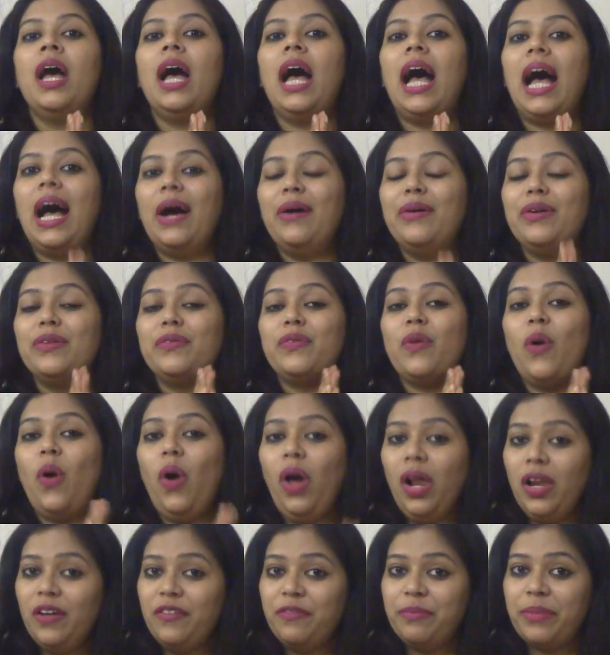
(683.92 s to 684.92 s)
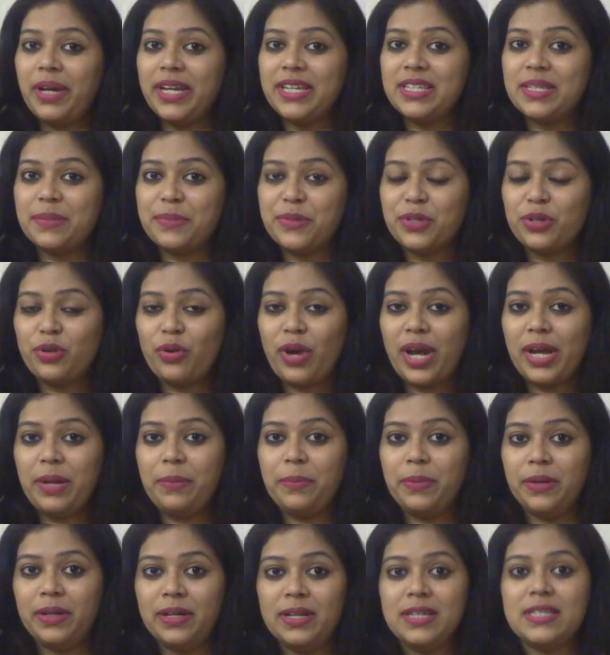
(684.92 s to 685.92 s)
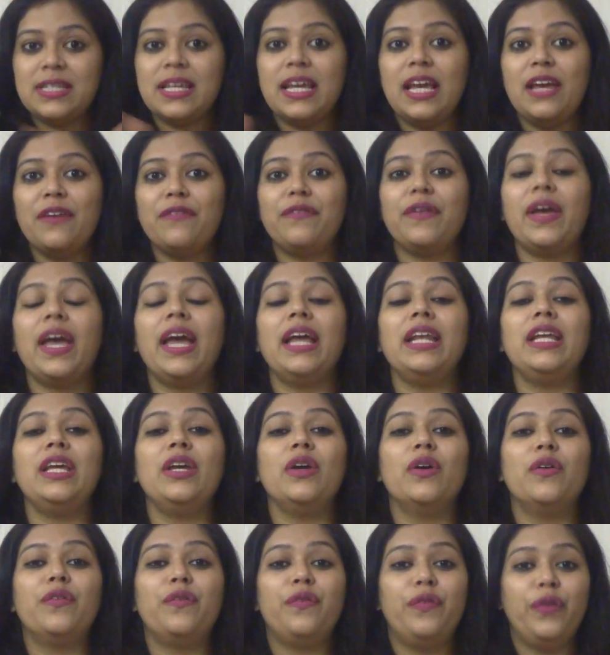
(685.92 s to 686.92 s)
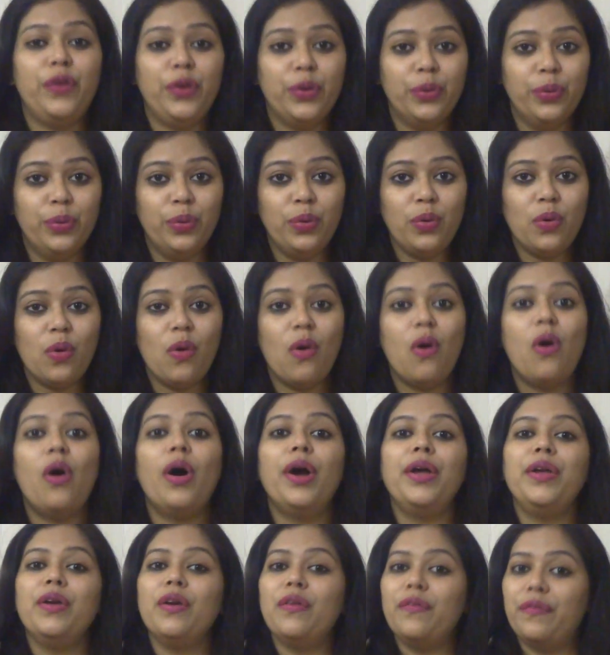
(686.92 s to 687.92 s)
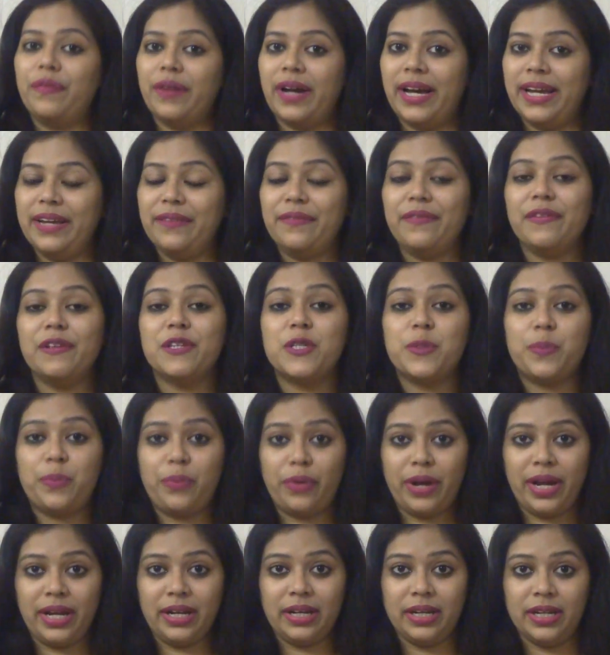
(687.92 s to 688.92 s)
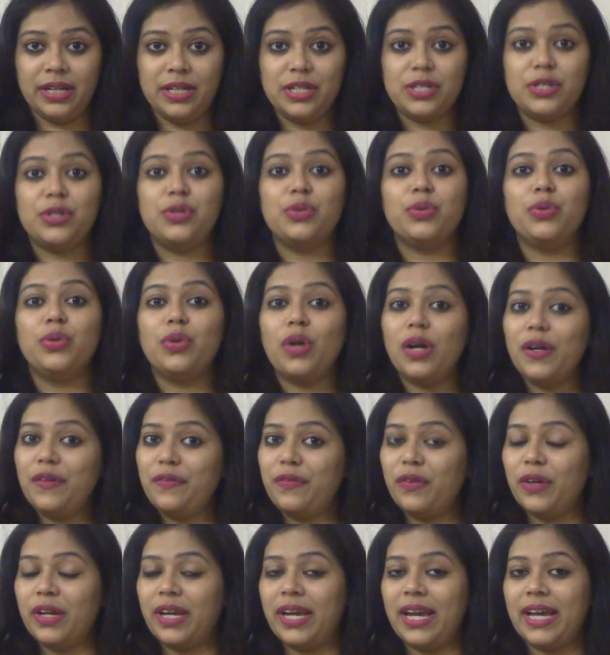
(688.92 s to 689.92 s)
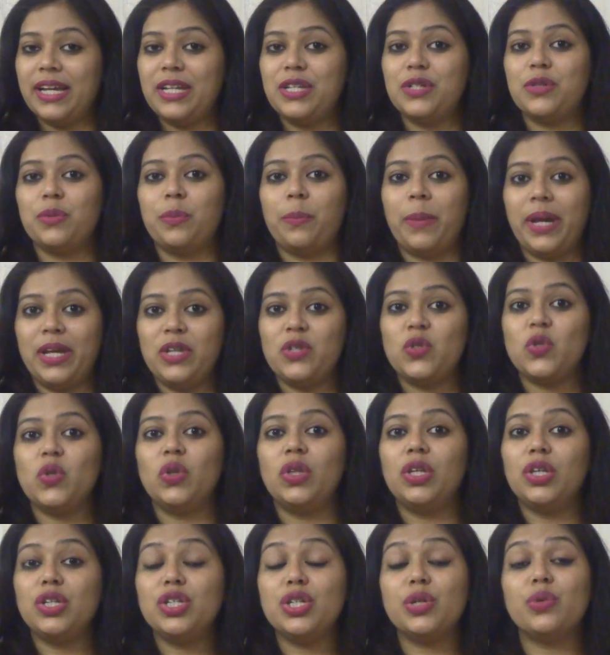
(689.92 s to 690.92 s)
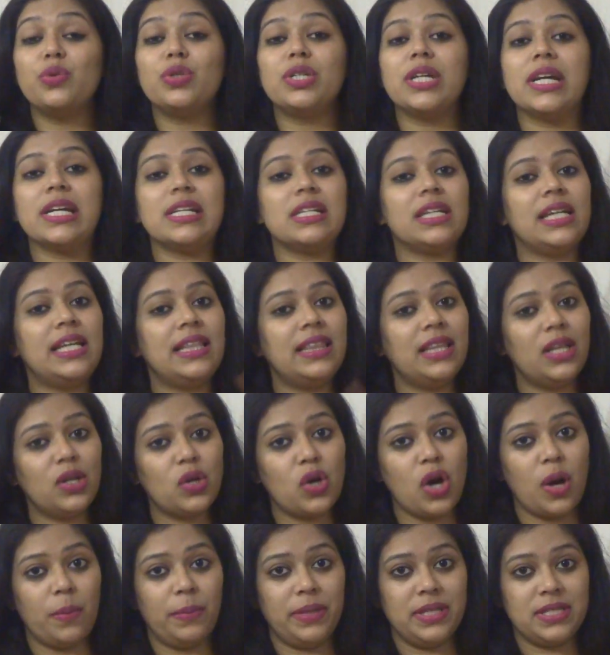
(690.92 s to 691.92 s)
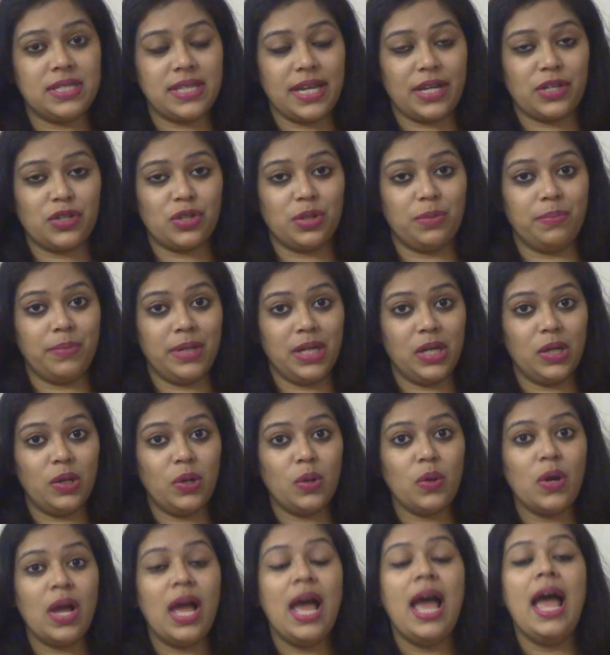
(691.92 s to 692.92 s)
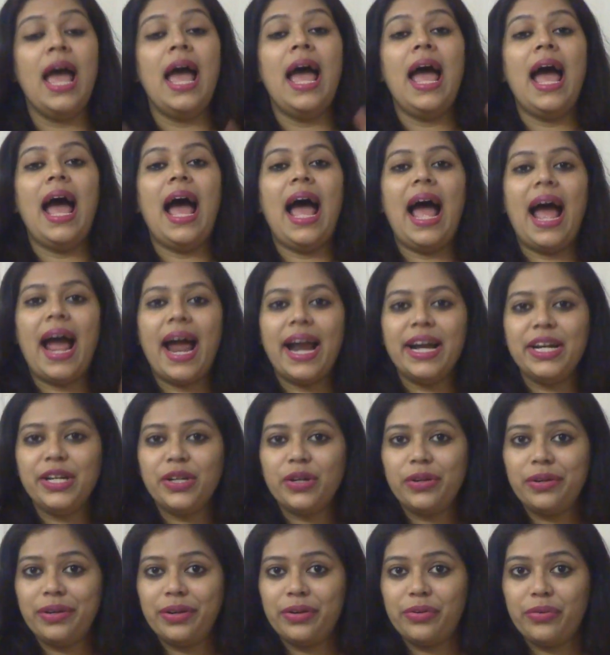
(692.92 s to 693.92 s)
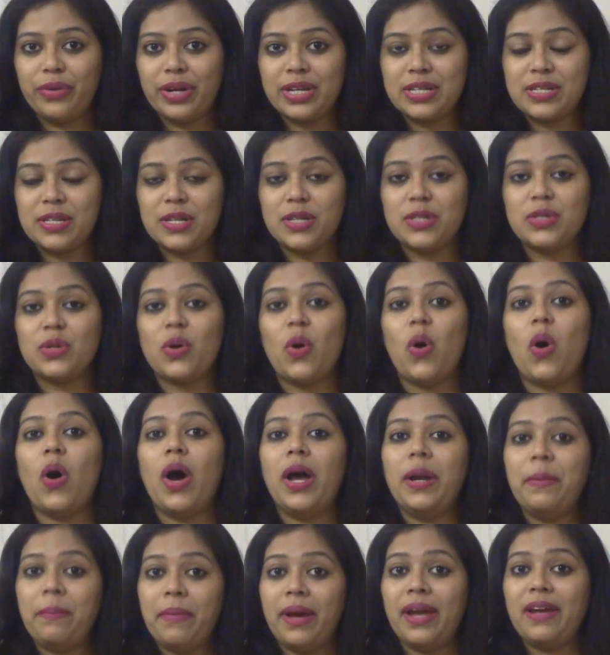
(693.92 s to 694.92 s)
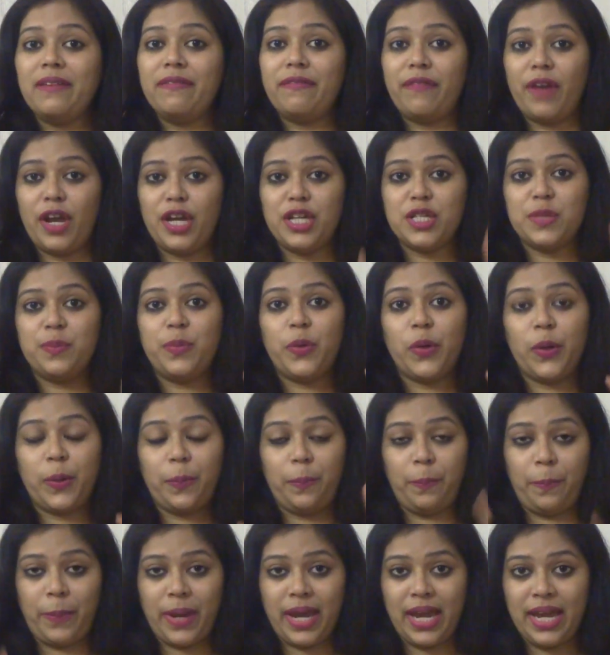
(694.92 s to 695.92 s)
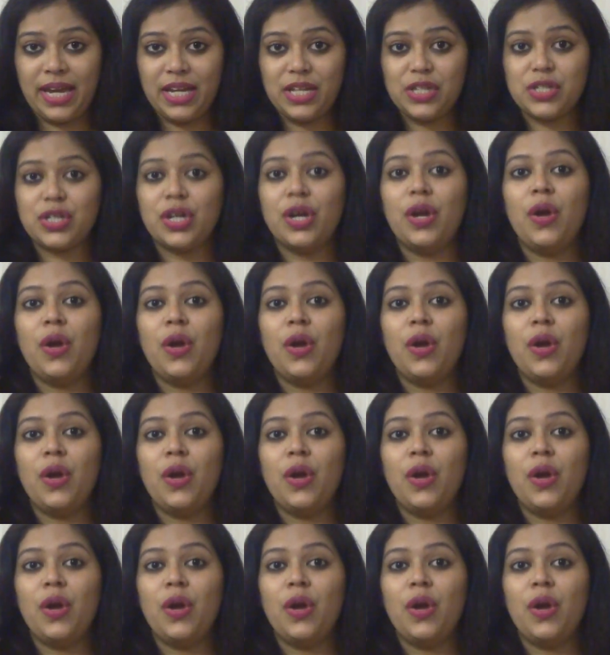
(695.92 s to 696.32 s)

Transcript: Out of all of my subscribers, if any of you or your wife is pregnant, do not forget to mention the due date in the comment section below and your addresses on my Facebook page,